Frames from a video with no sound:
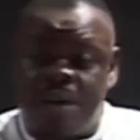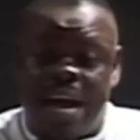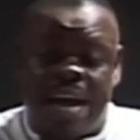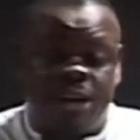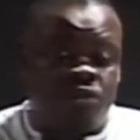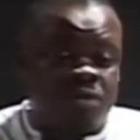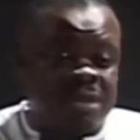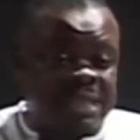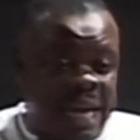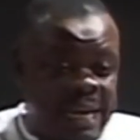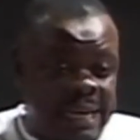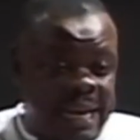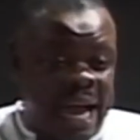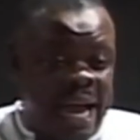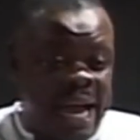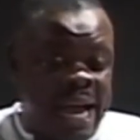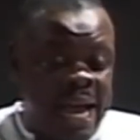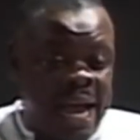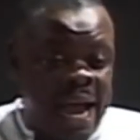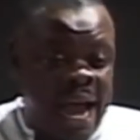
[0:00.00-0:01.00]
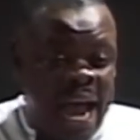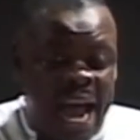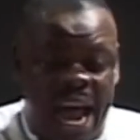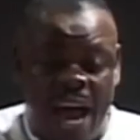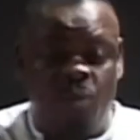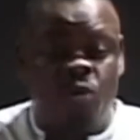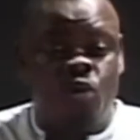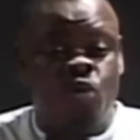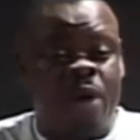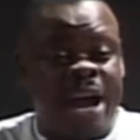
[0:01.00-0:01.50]
we are together,
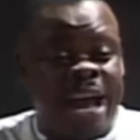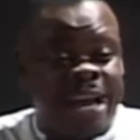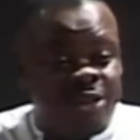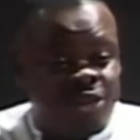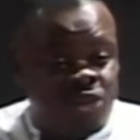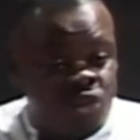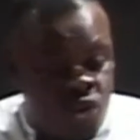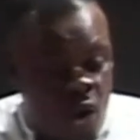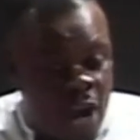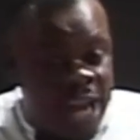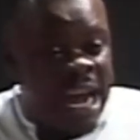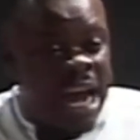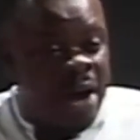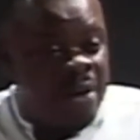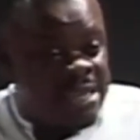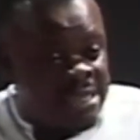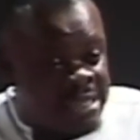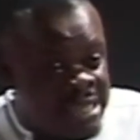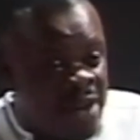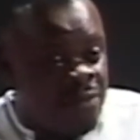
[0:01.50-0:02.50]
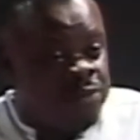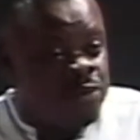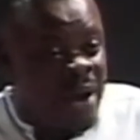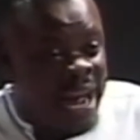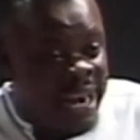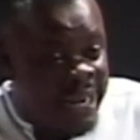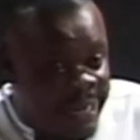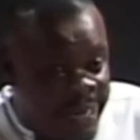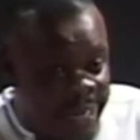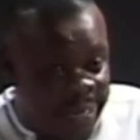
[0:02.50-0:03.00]
how we will enjoy ourselves
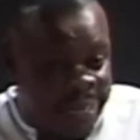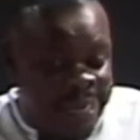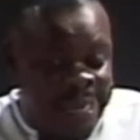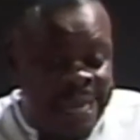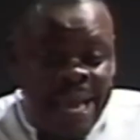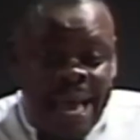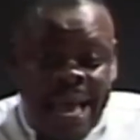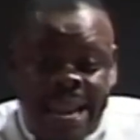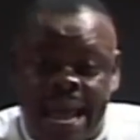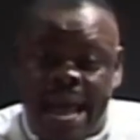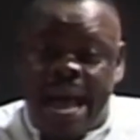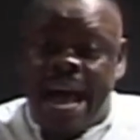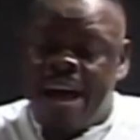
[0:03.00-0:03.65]
one day. And I